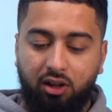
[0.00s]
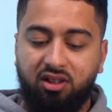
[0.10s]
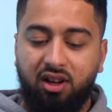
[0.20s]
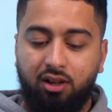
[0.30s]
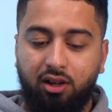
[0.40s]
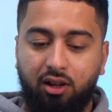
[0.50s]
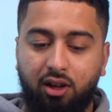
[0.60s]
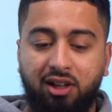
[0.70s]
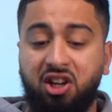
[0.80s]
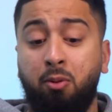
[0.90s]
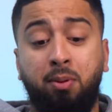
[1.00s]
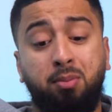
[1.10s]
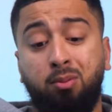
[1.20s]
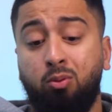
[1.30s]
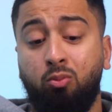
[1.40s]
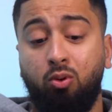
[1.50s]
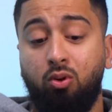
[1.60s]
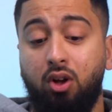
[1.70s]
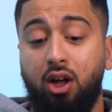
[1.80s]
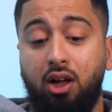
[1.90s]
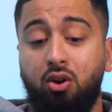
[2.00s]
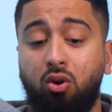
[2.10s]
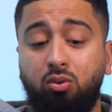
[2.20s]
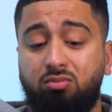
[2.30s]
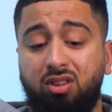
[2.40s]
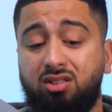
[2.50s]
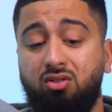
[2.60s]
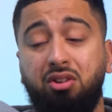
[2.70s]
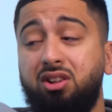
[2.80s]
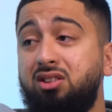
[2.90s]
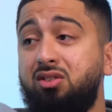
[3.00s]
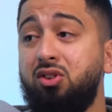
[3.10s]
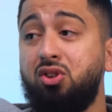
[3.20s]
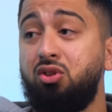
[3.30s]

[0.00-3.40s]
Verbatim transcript: Exactly. And just helping people more. I know it's not the easiest thing to